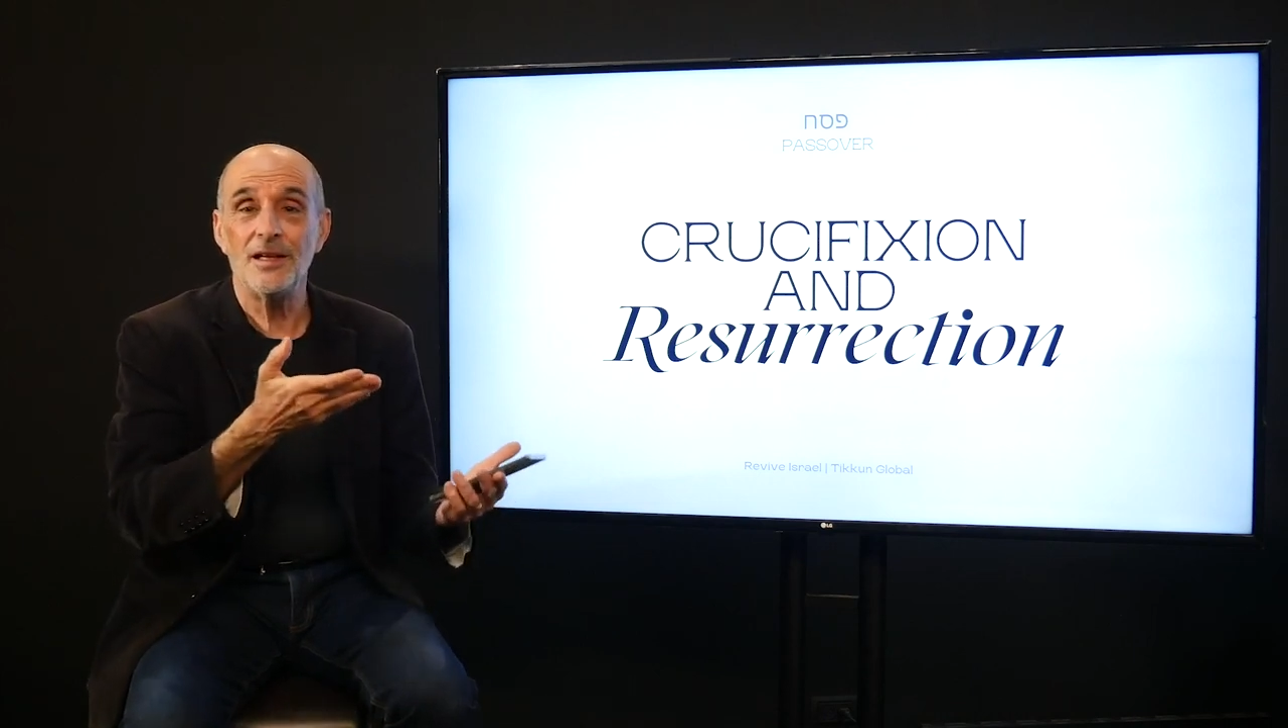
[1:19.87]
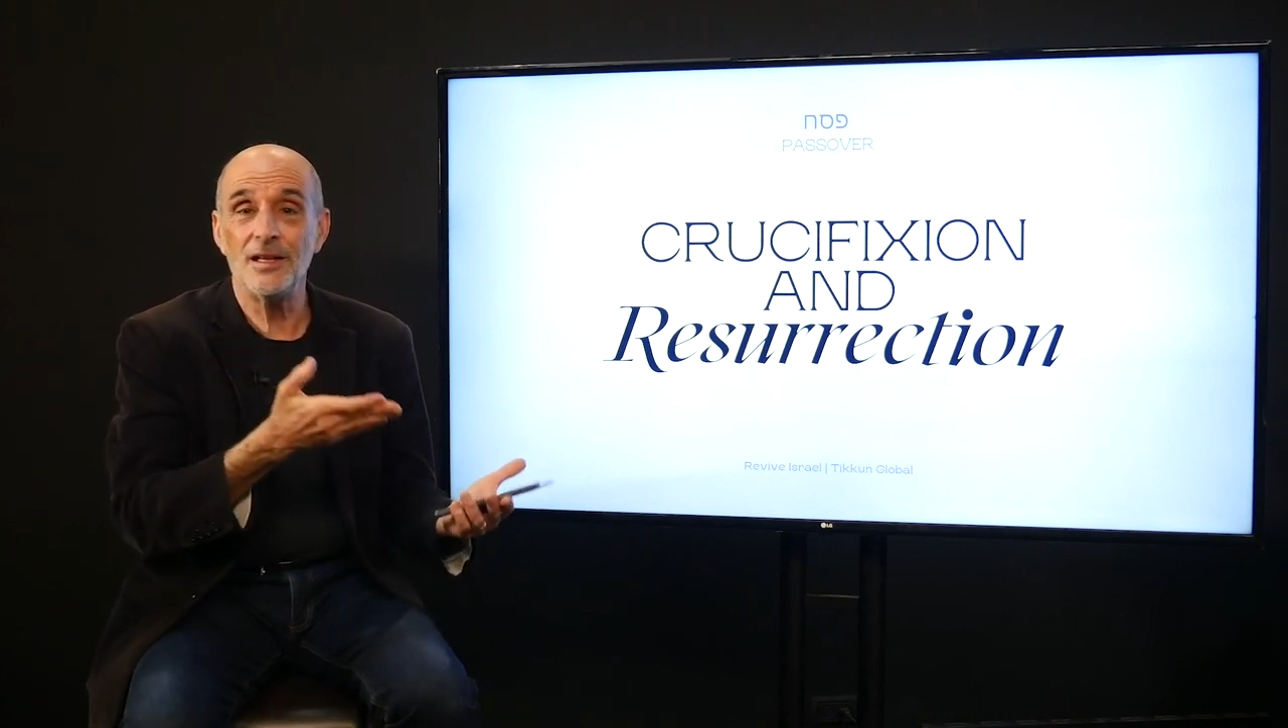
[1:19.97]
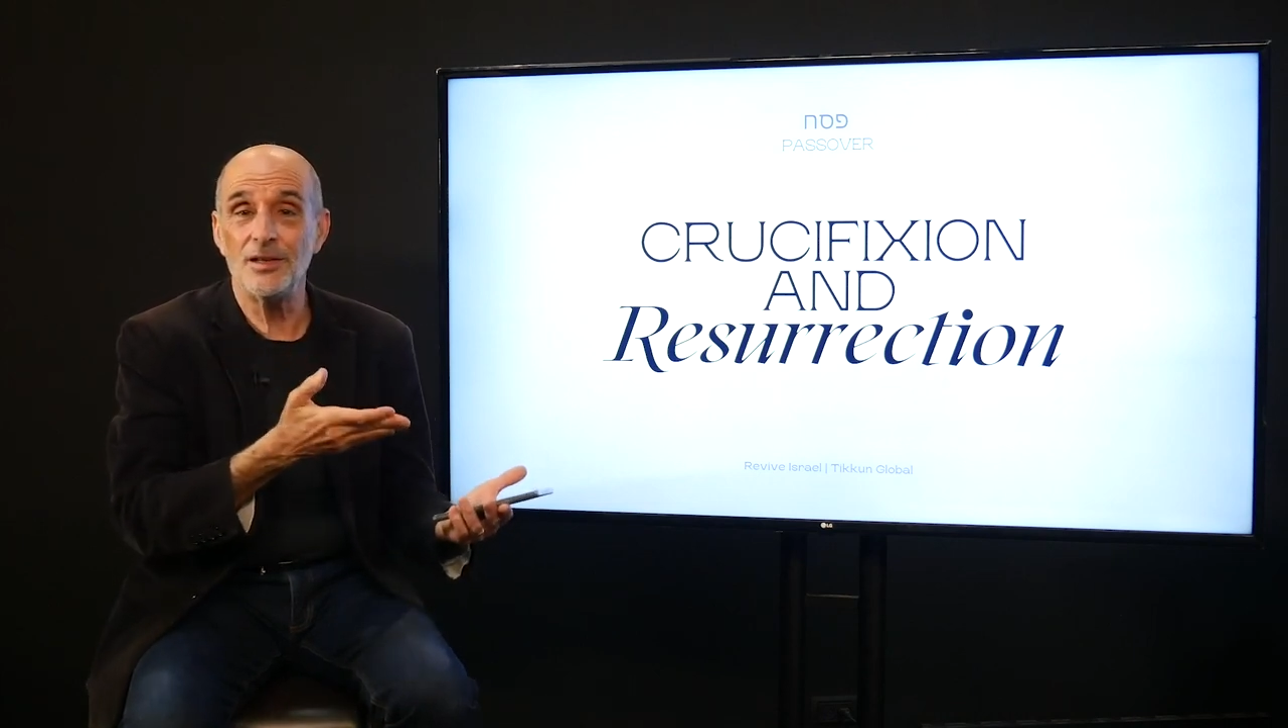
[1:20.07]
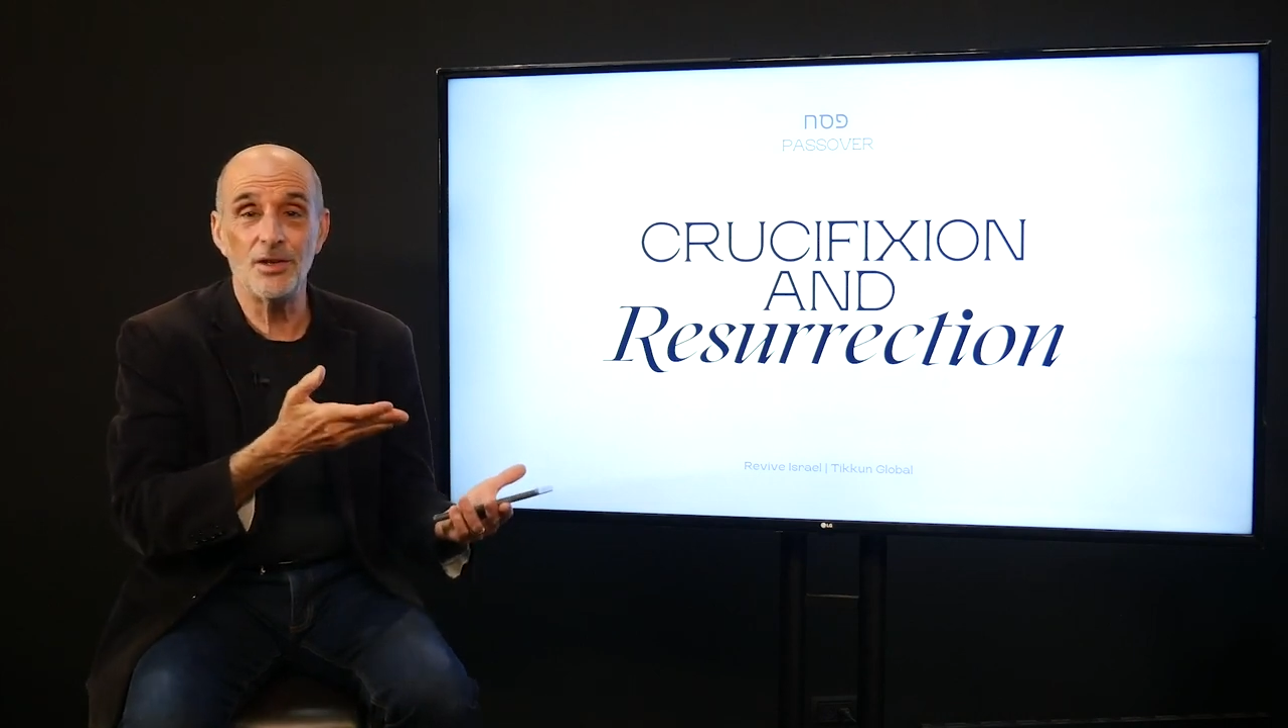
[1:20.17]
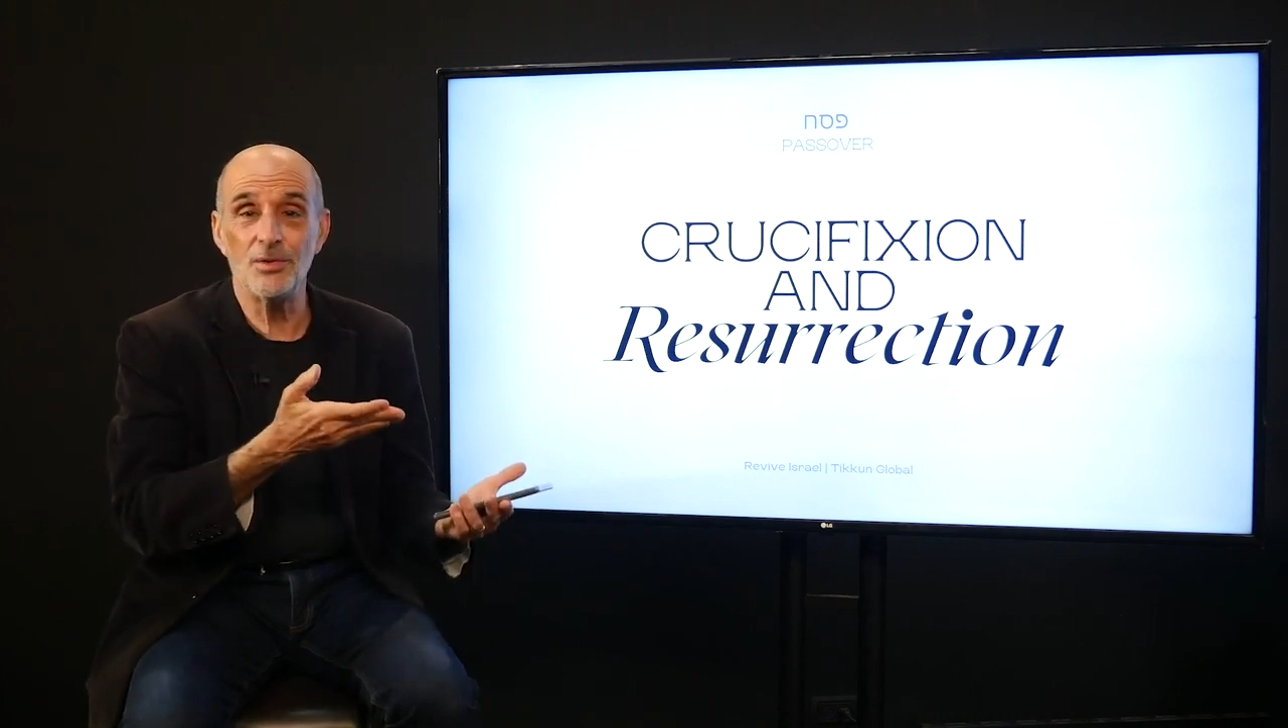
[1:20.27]

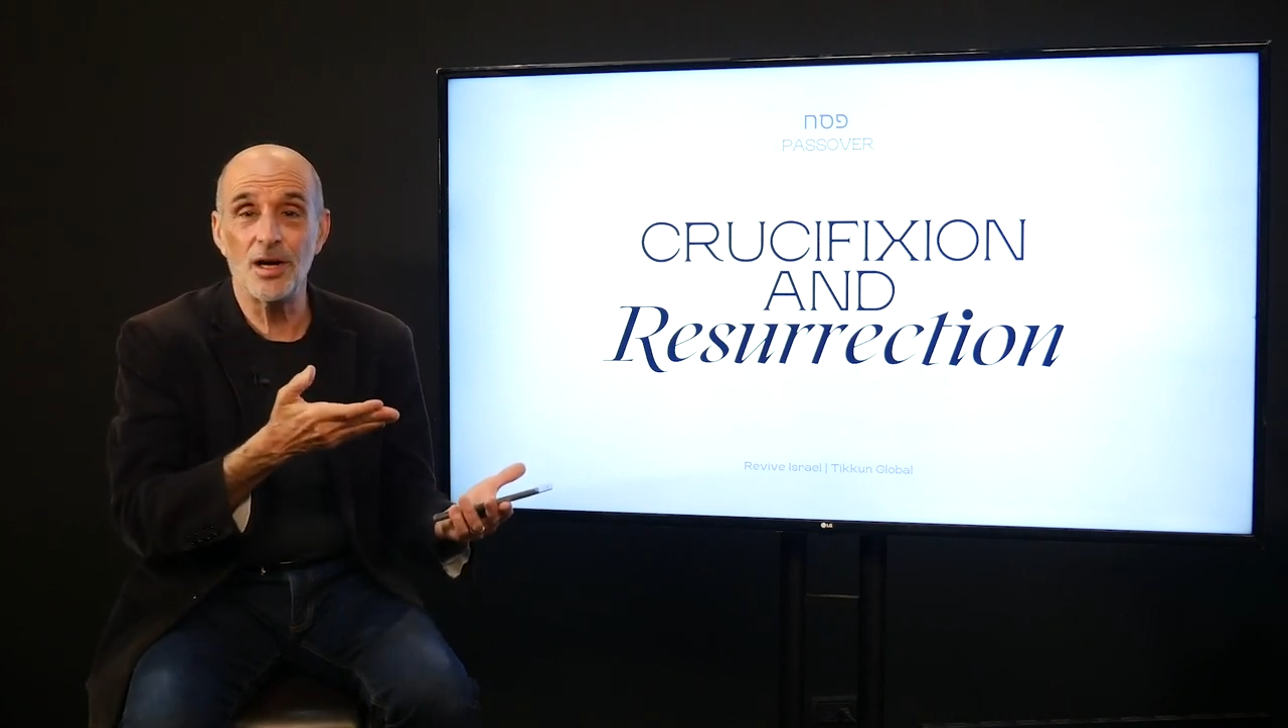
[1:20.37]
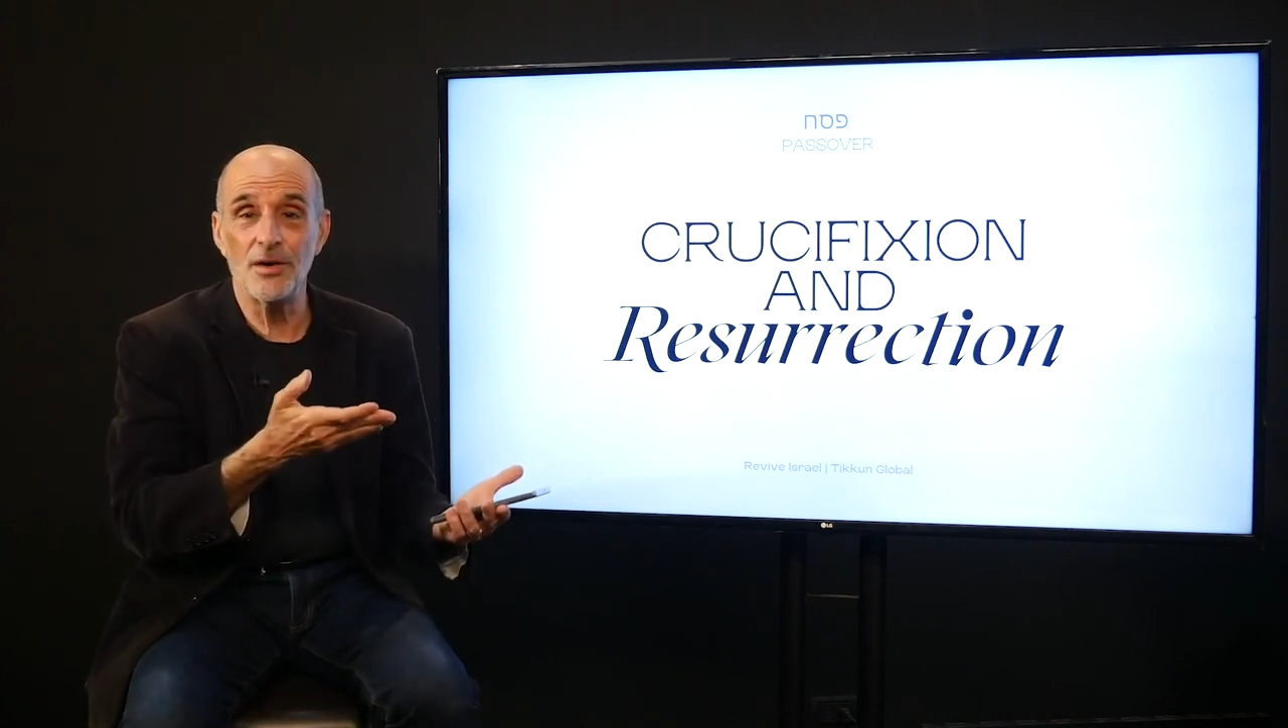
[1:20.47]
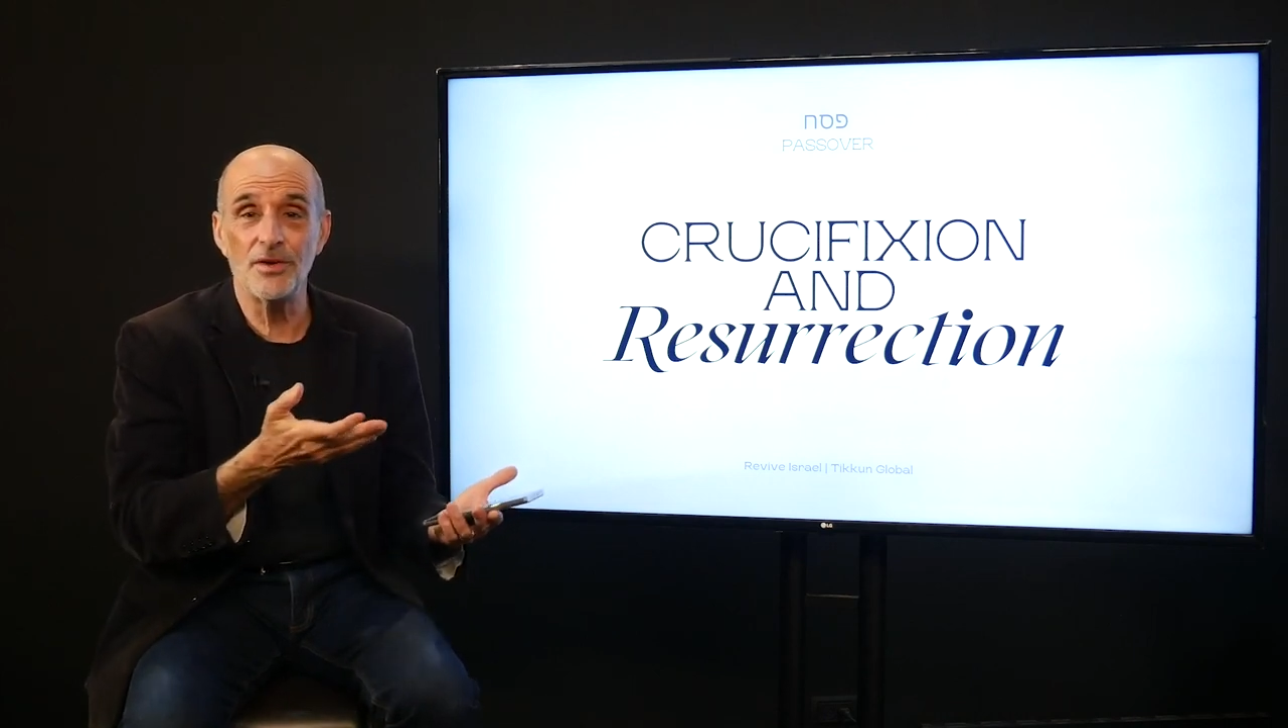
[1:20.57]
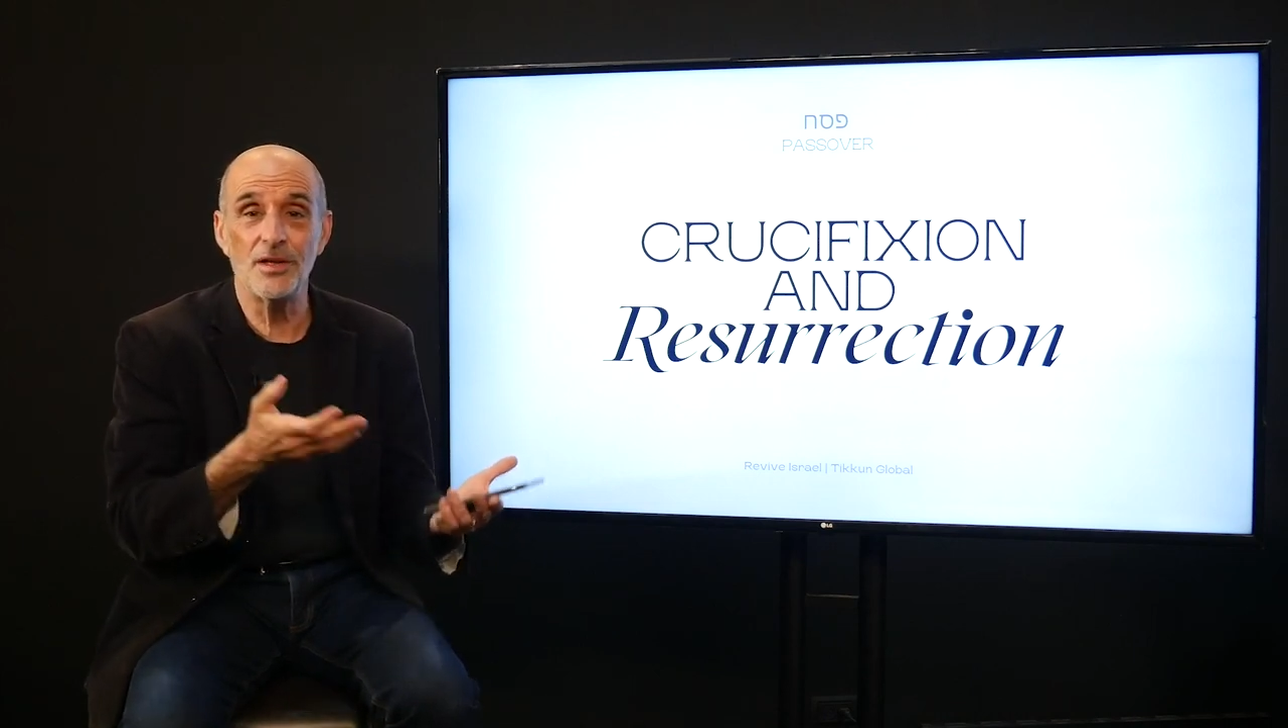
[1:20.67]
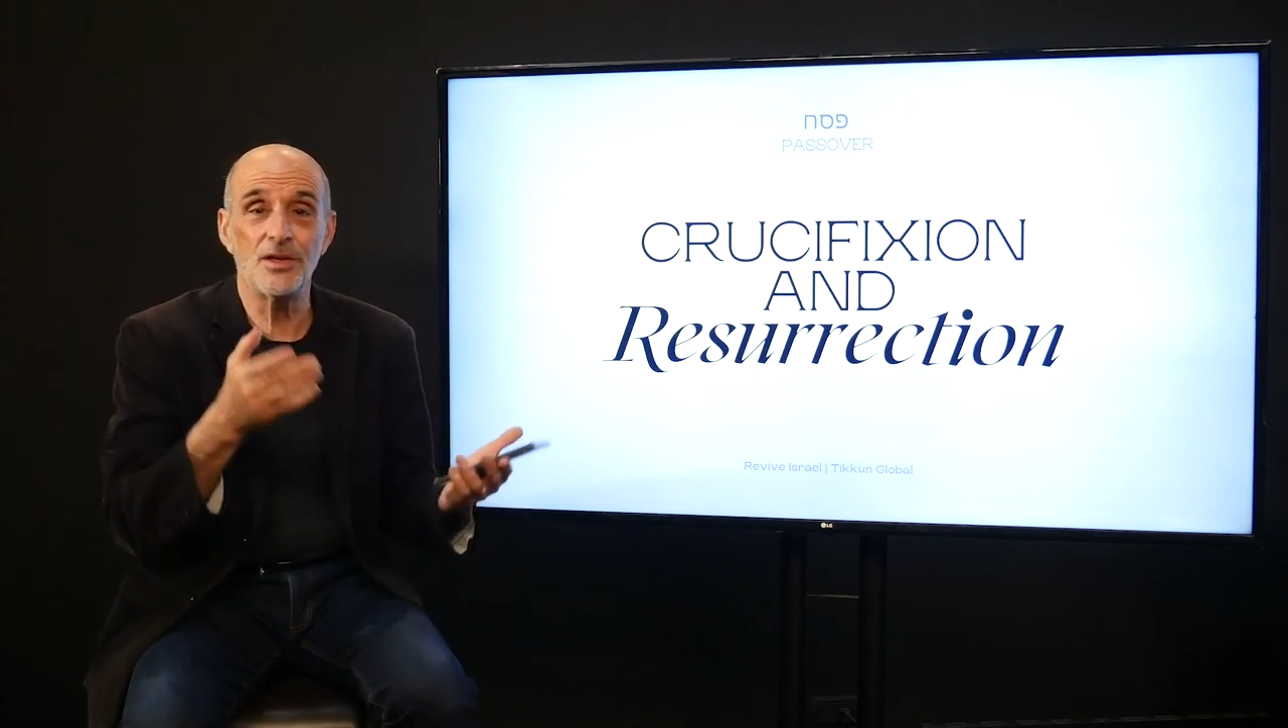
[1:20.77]
In the New
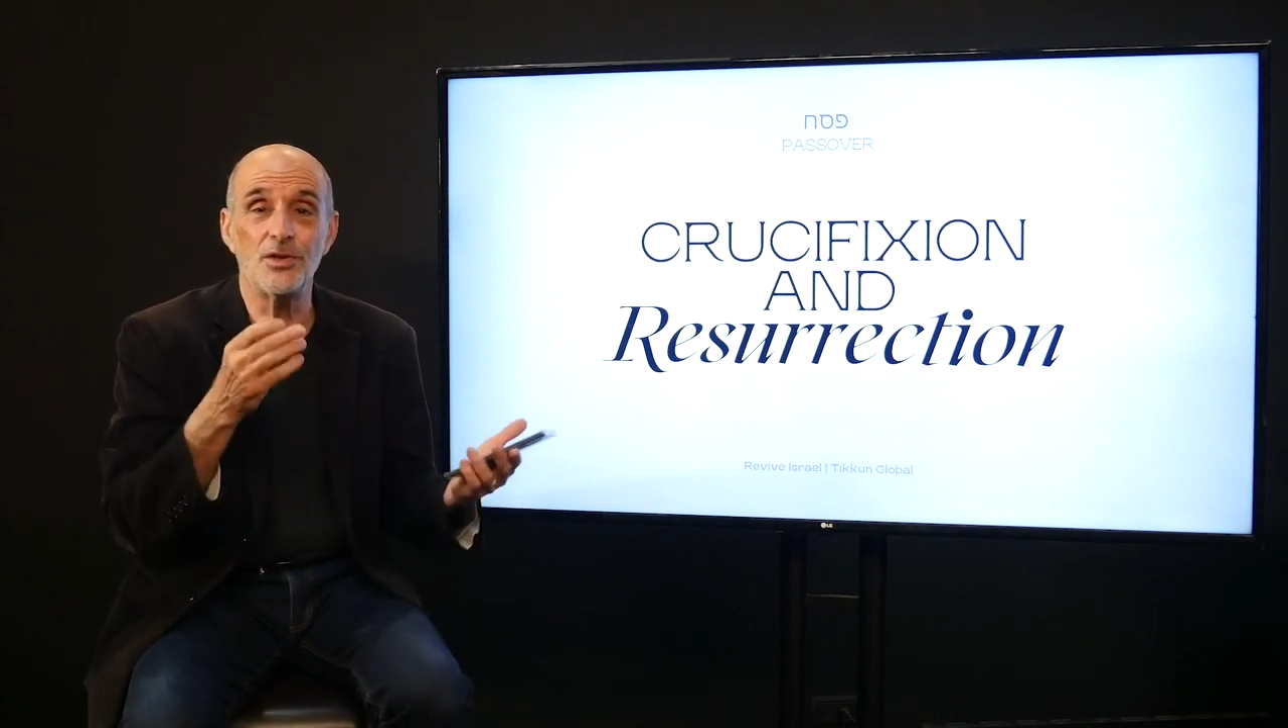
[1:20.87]
Covenant,